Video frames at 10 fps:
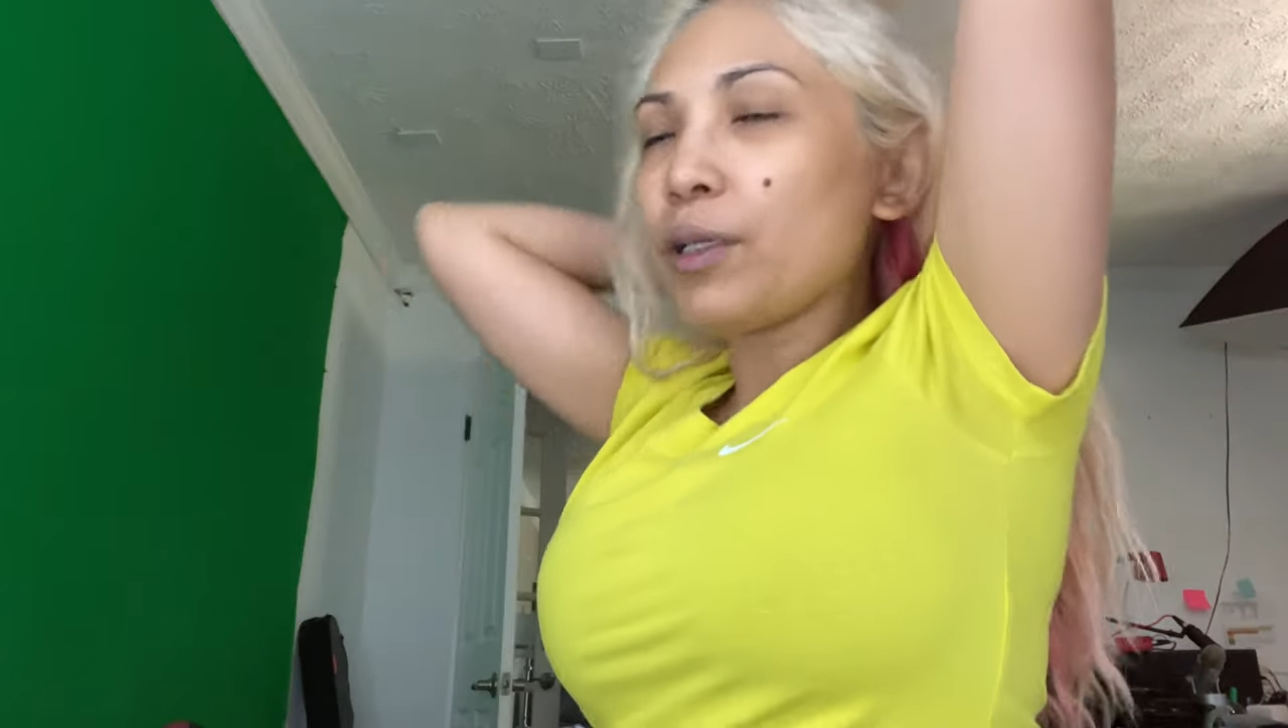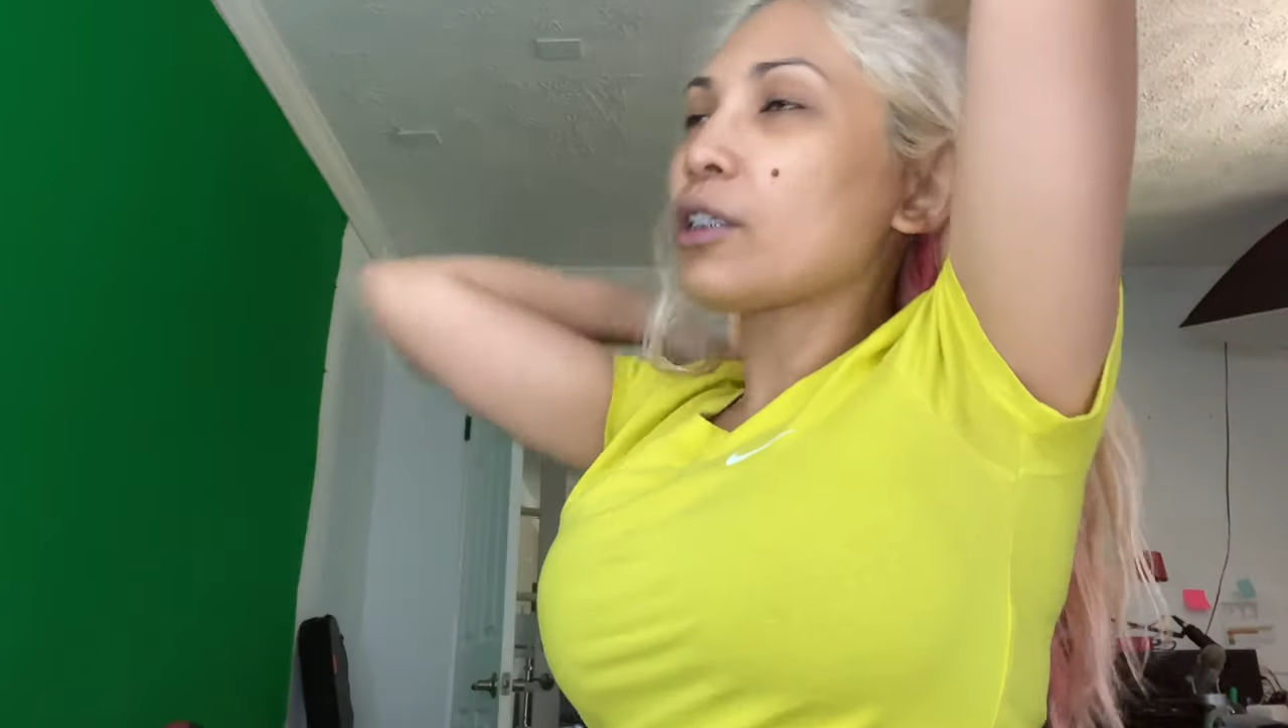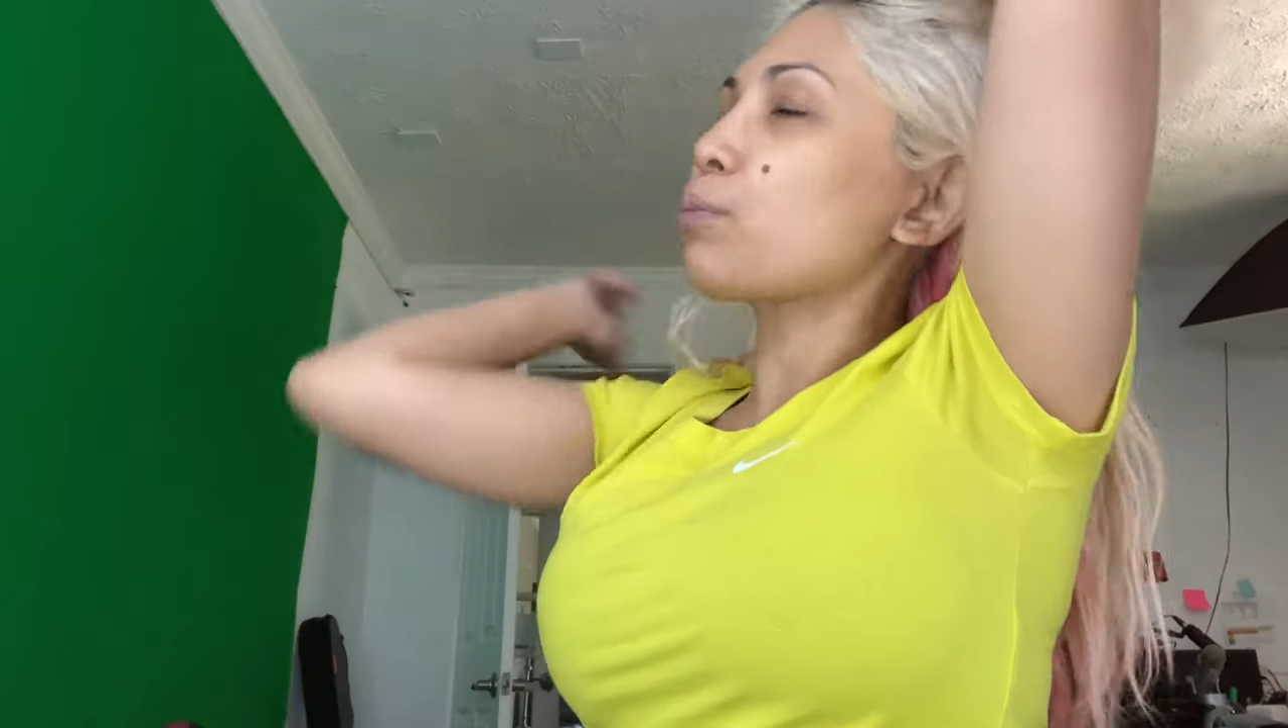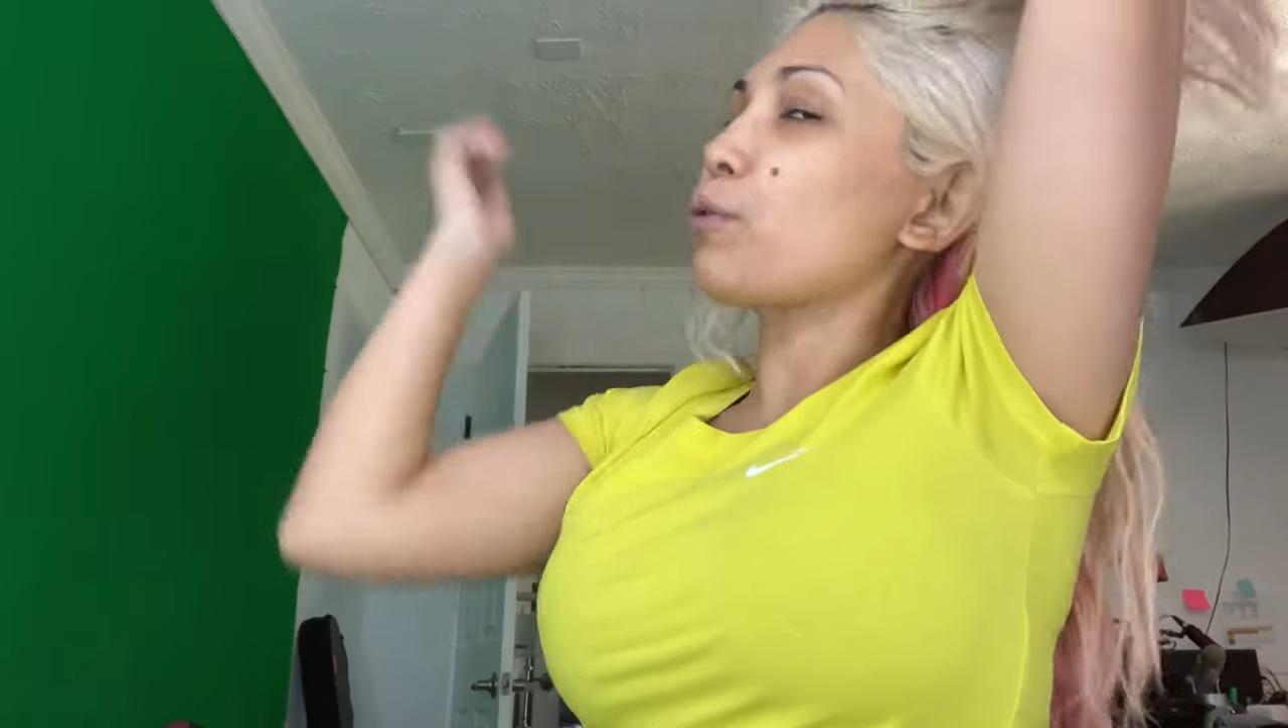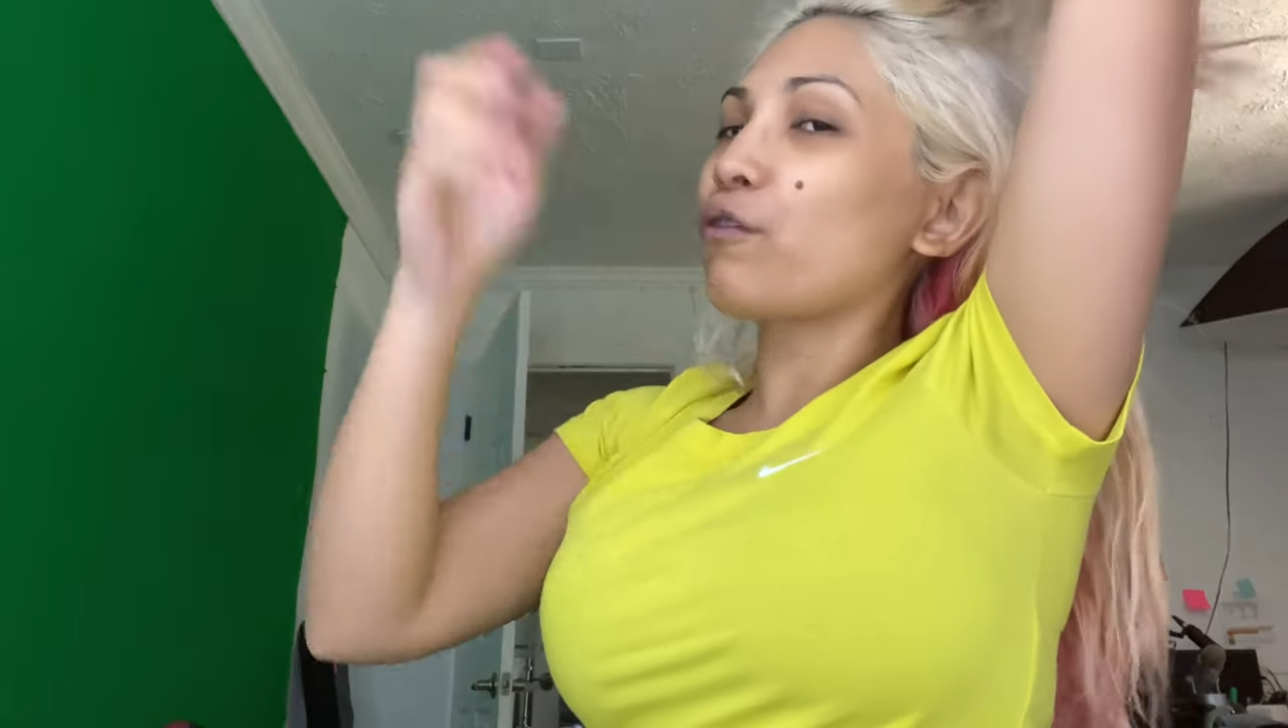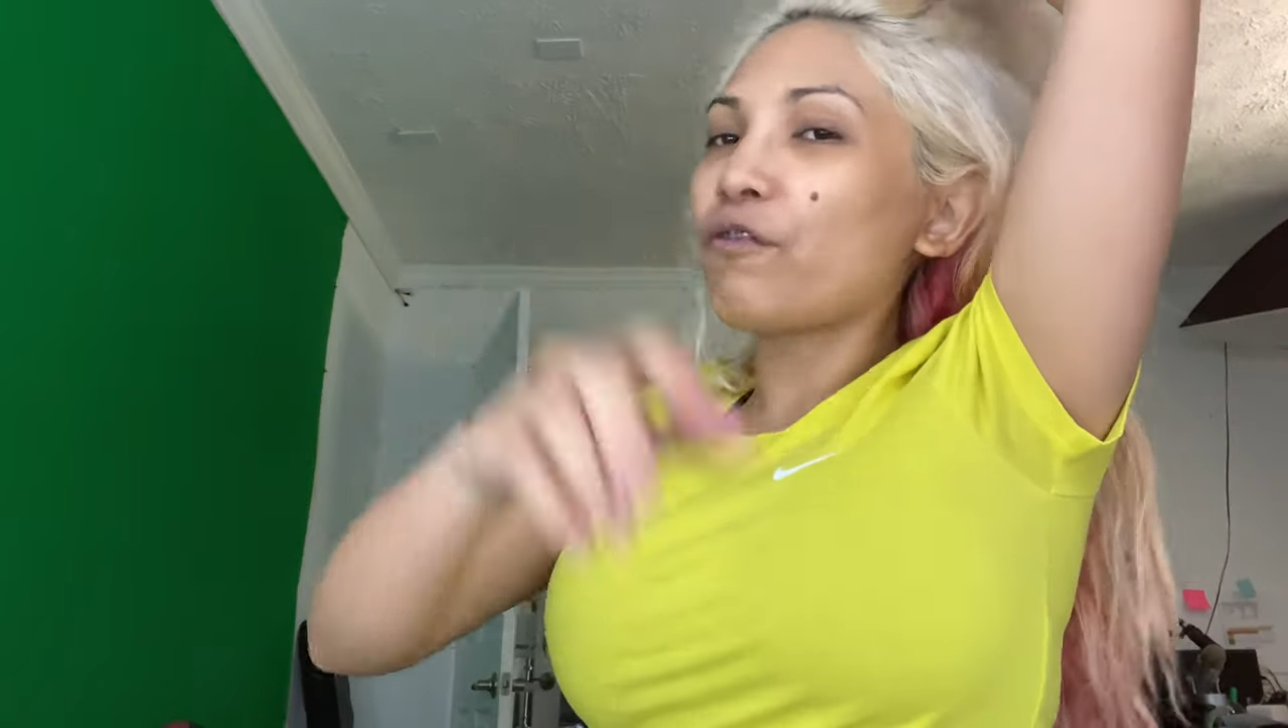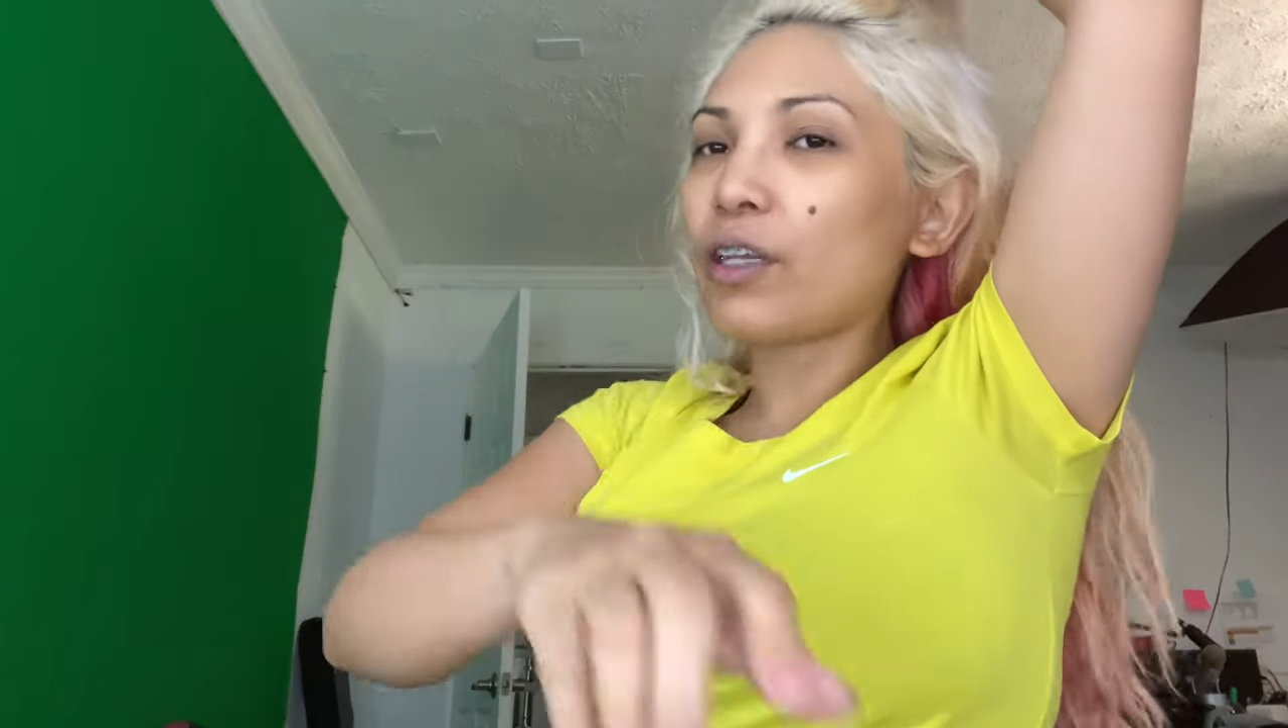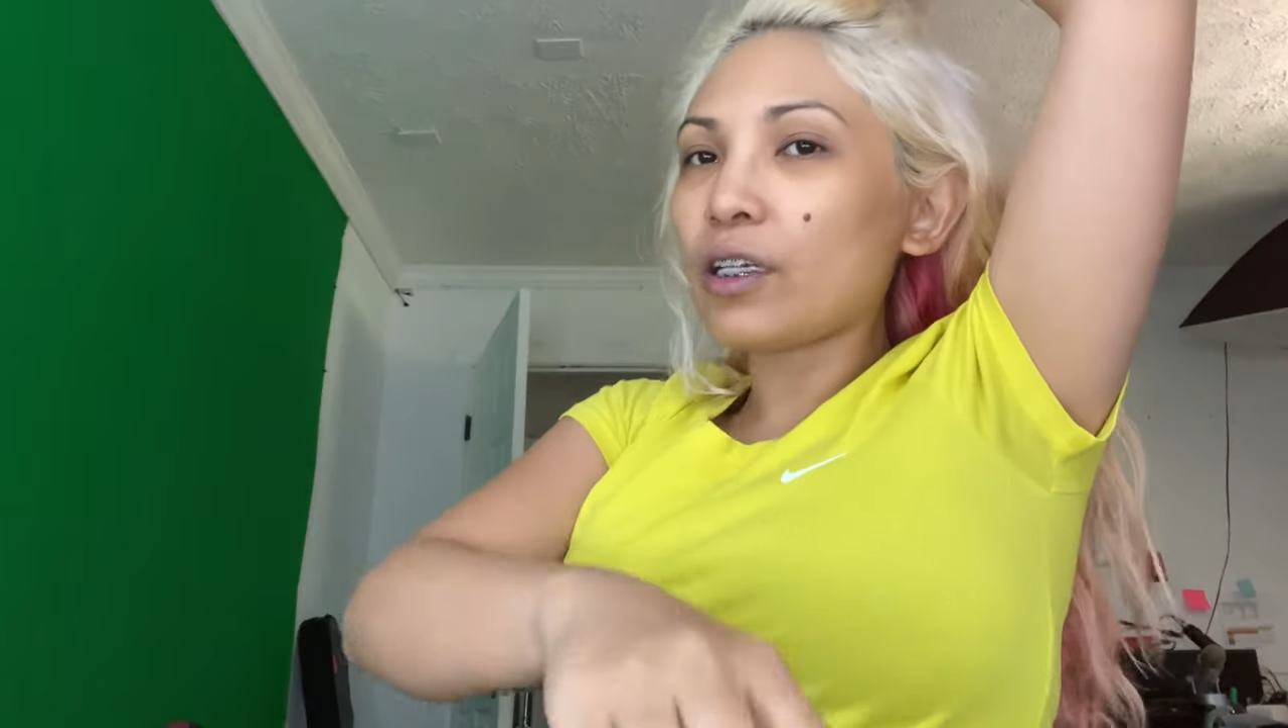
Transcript: as perfect